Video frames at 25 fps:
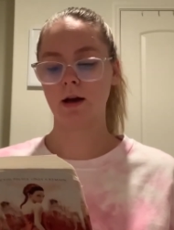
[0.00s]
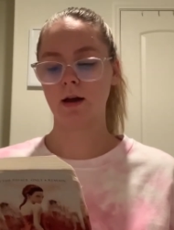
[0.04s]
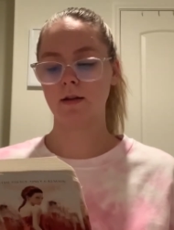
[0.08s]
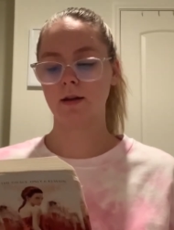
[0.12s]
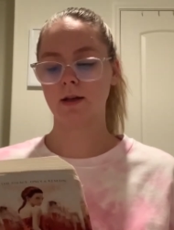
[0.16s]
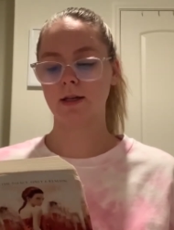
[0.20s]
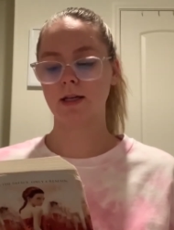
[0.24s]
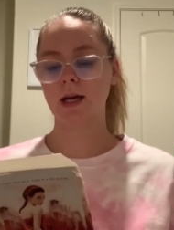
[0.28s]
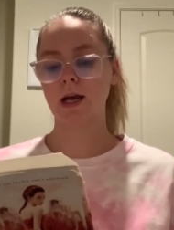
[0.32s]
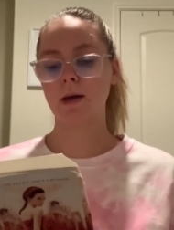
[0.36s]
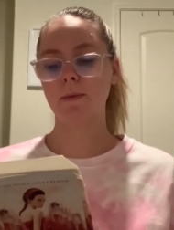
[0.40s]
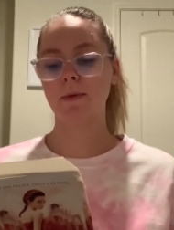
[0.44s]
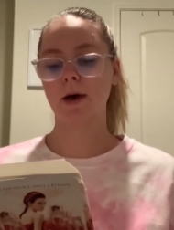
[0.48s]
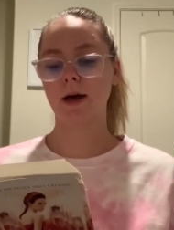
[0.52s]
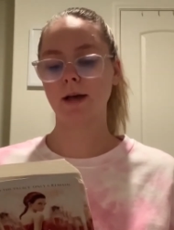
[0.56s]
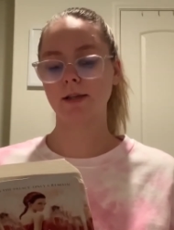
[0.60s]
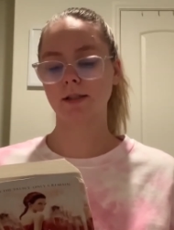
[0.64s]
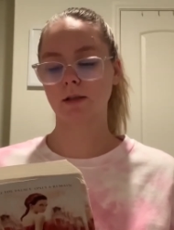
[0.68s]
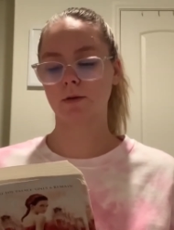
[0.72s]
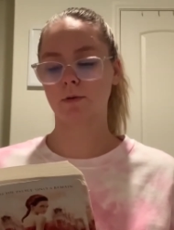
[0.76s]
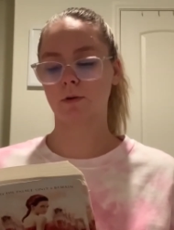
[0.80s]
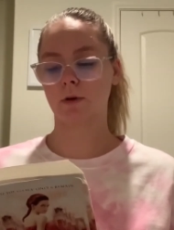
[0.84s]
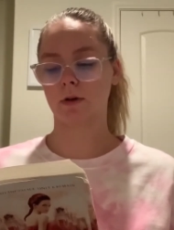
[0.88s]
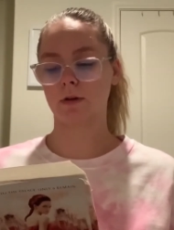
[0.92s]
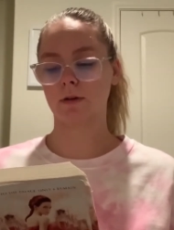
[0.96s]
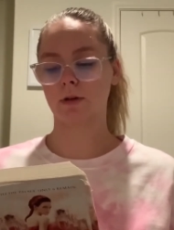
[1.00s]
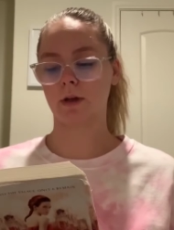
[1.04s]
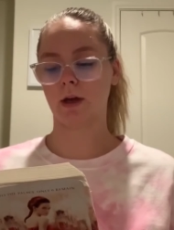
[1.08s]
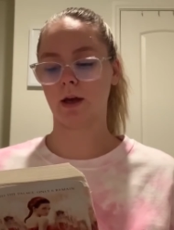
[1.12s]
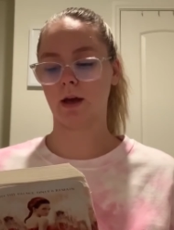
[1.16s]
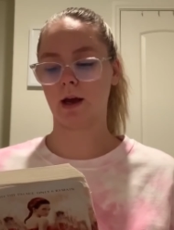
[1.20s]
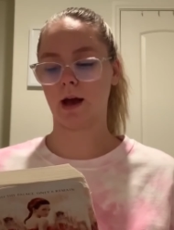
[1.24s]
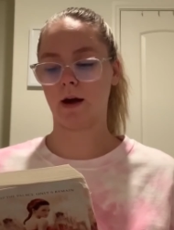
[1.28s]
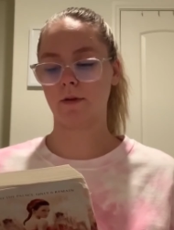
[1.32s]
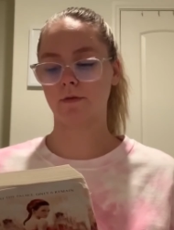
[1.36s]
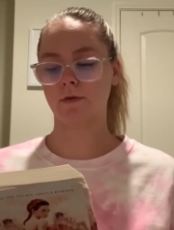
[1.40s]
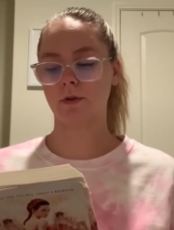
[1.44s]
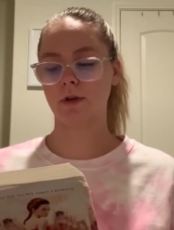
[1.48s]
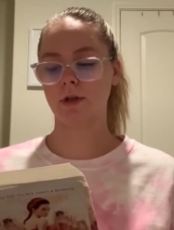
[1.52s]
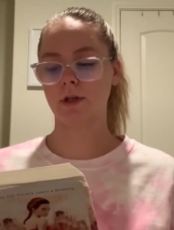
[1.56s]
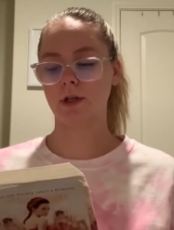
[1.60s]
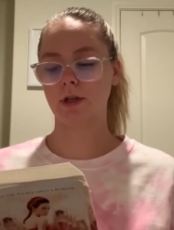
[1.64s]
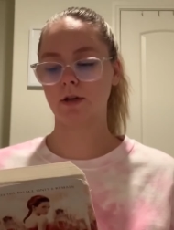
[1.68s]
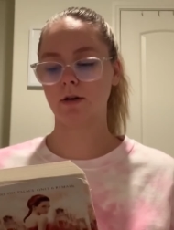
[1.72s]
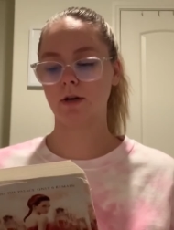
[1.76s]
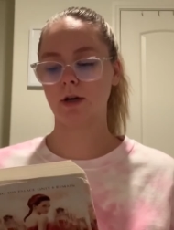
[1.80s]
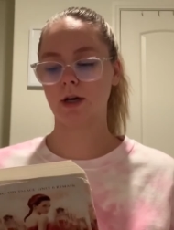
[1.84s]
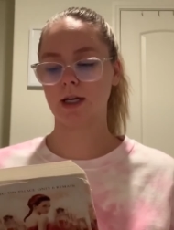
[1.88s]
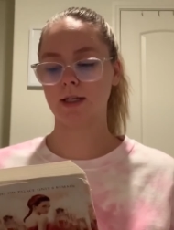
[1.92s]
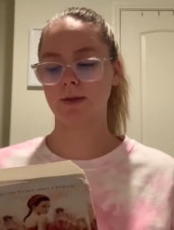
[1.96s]
The day passed quickly. After
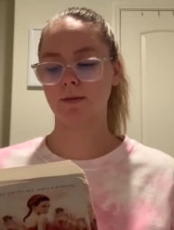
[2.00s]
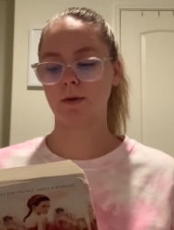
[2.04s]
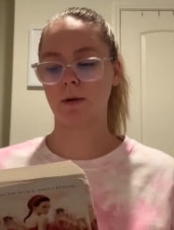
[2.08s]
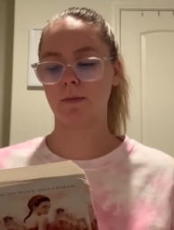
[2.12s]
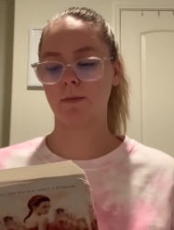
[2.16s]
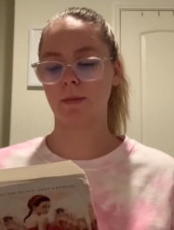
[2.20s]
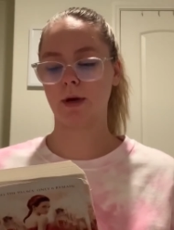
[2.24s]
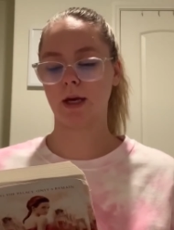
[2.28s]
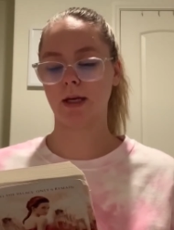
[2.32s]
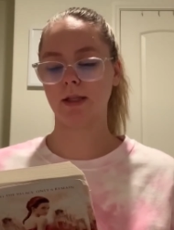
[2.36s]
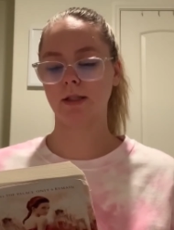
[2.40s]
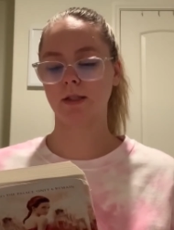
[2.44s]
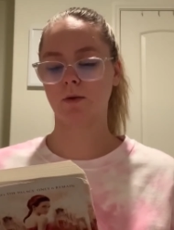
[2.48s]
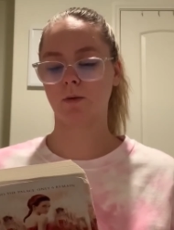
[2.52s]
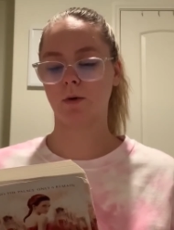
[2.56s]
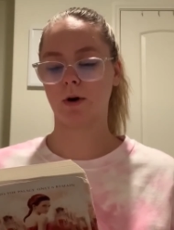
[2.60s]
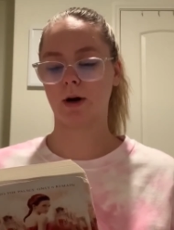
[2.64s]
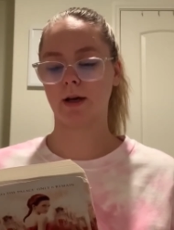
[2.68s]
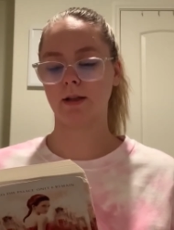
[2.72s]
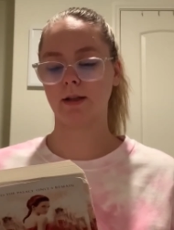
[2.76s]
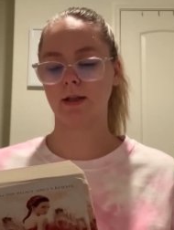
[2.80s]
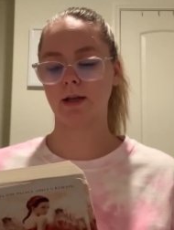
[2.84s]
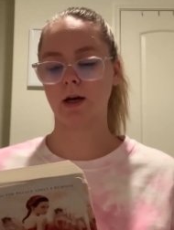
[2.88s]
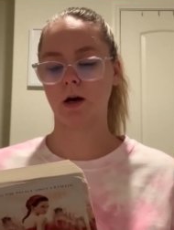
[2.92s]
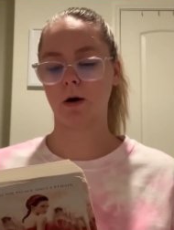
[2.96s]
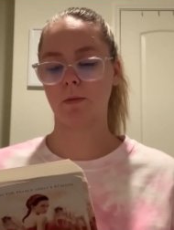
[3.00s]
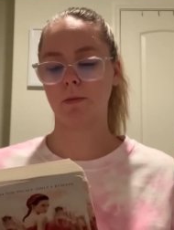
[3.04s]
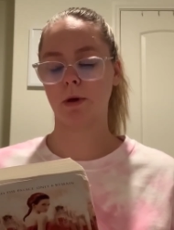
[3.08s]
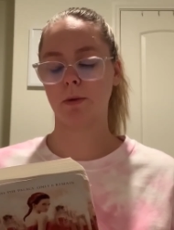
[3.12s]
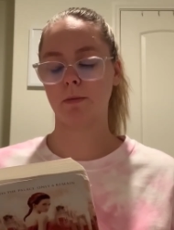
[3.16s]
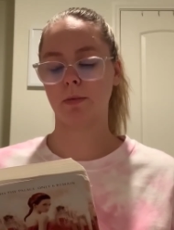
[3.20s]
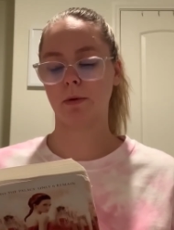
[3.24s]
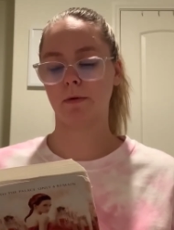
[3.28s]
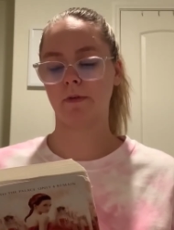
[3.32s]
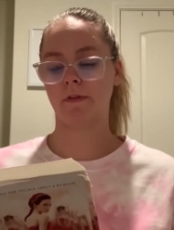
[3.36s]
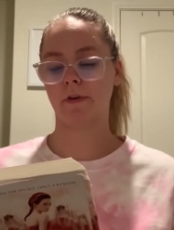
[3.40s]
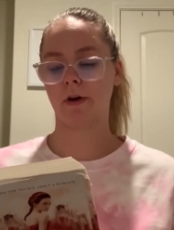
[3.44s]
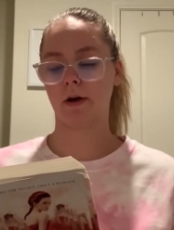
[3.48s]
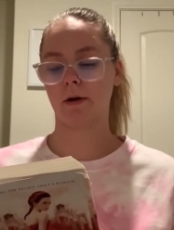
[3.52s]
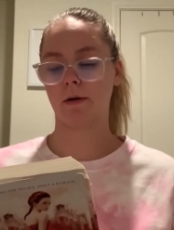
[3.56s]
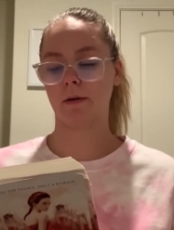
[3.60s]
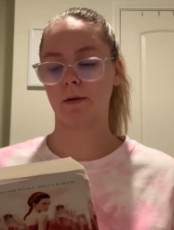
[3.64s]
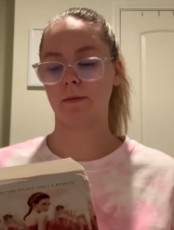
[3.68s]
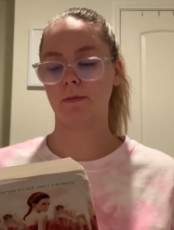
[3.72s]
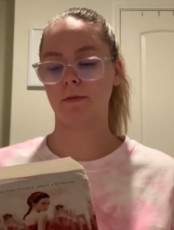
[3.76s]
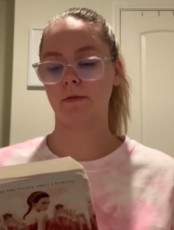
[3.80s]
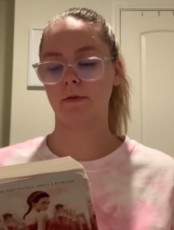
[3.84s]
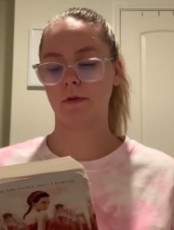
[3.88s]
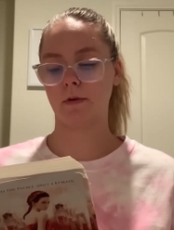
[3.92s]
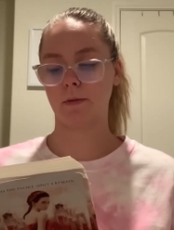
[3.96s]
dinner, as my maids quietly helped me prepare
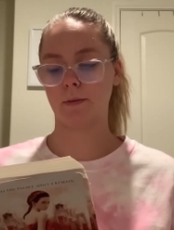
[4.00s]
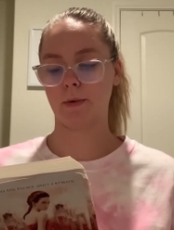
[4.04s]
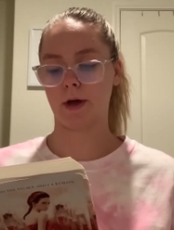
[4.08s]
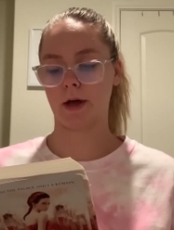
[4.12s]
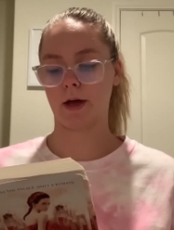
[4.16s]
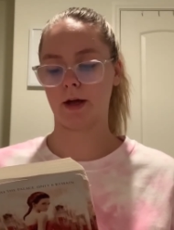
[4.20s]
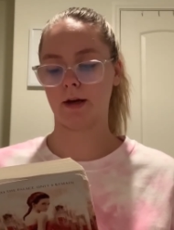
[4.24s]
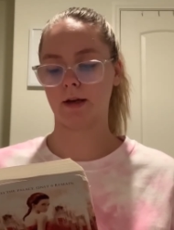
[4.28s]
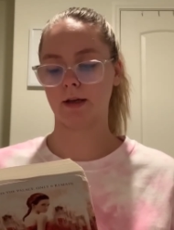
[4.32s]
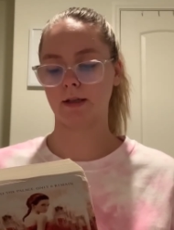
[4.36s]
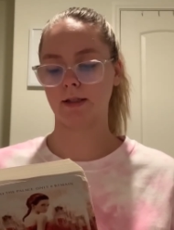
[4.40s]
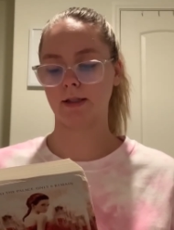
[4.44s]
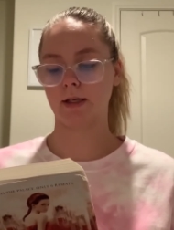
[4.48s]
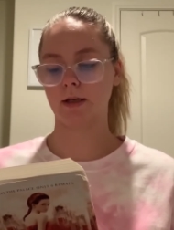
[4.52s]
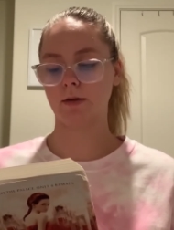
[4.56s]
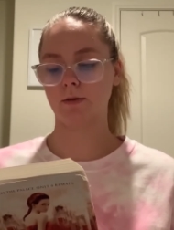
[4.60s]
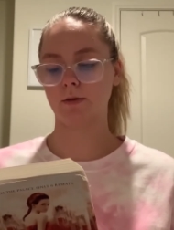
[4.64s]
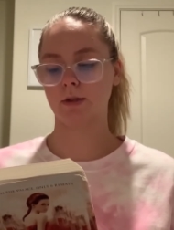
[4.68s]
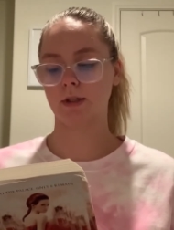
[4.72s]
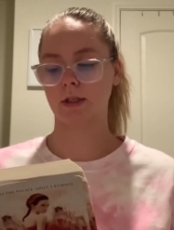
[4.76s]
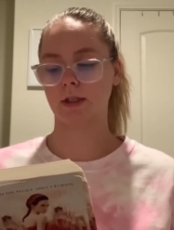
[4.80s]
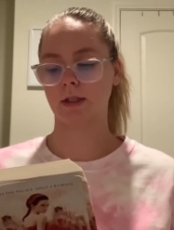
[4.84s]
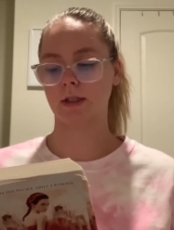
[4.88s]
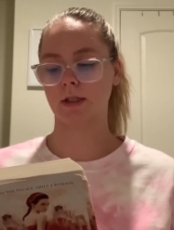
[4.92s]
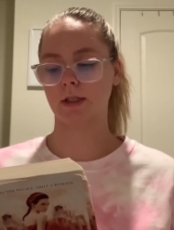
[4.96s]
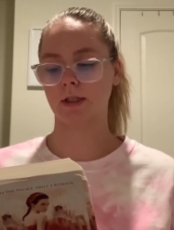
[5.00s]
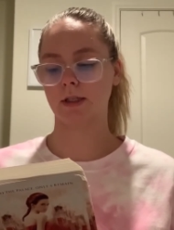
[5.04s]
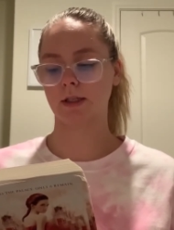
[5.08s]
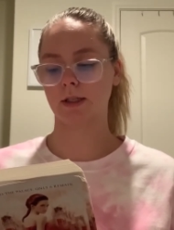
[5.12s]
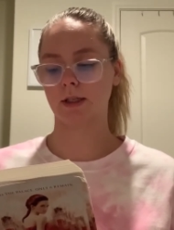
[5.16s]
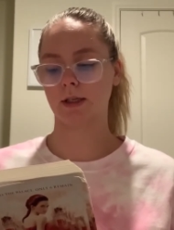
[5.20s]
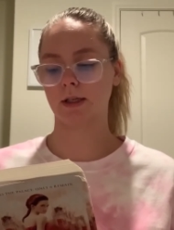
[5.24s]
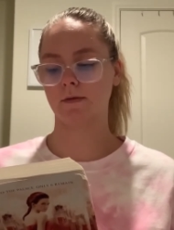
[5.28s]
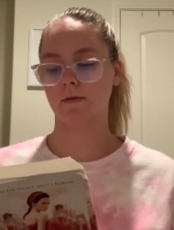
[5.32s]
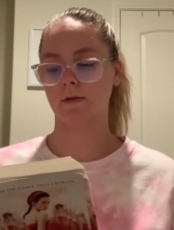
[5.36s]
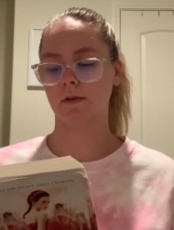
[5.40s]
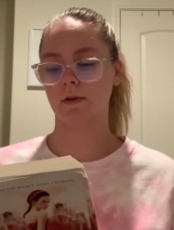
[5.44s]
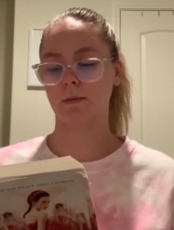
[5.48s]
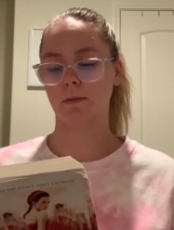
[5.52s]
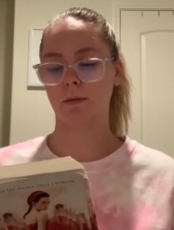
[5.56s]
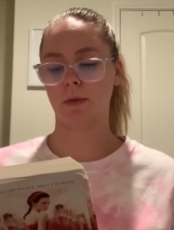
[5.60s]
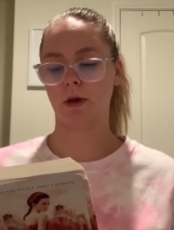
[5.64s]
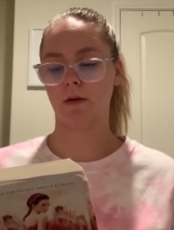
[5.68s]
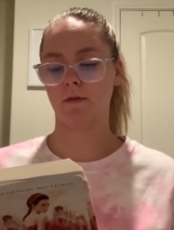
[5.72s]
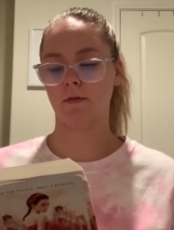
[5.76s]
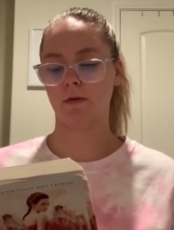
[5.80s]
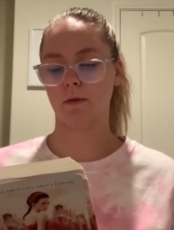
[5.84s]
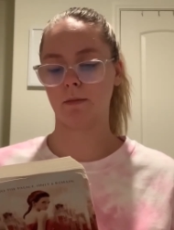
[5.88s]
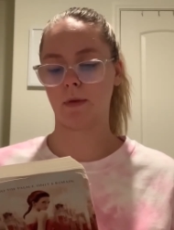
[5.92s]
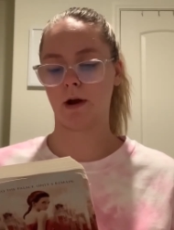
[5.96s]
for bed, a single sentence lifted
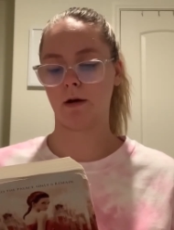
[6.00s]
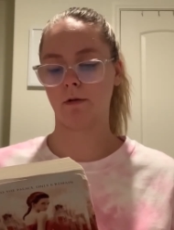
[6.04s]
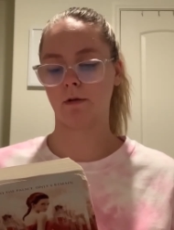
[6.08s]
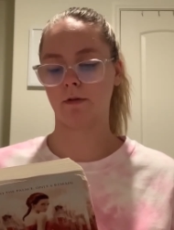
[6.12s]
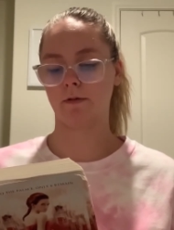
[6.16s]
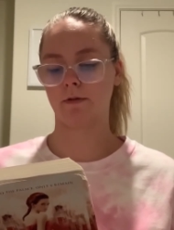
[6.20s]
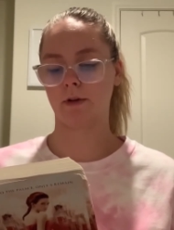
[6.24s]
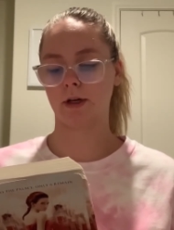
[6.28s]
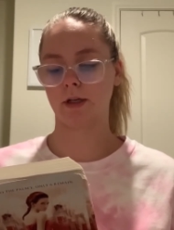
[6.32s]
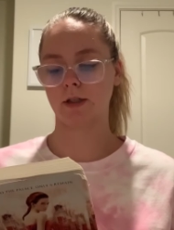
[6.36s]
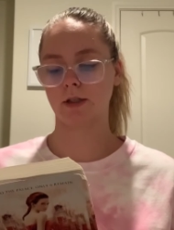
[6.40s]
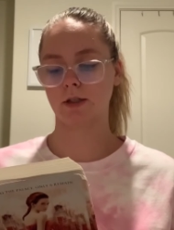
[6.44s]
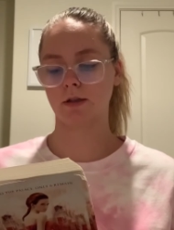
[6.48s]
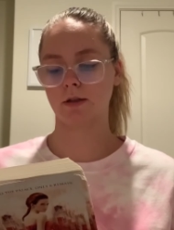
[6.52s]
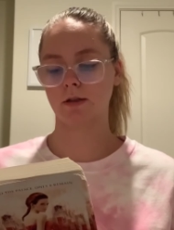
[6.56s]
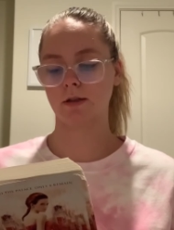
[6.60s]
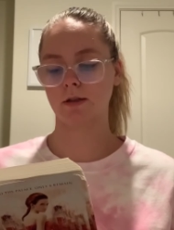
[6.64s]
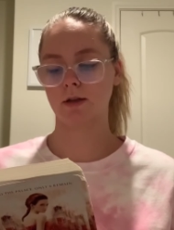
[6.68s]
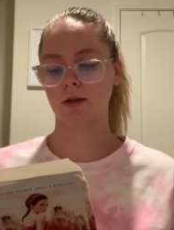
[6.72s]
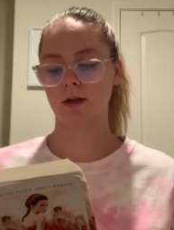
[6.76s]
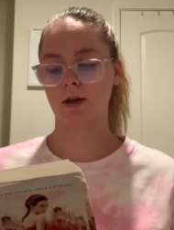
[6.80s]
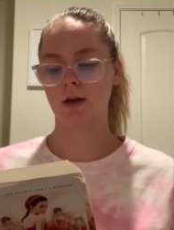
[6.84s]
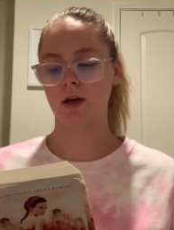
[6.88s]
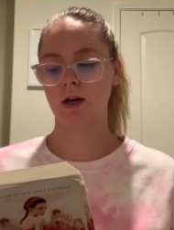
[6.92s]
me from my reflections.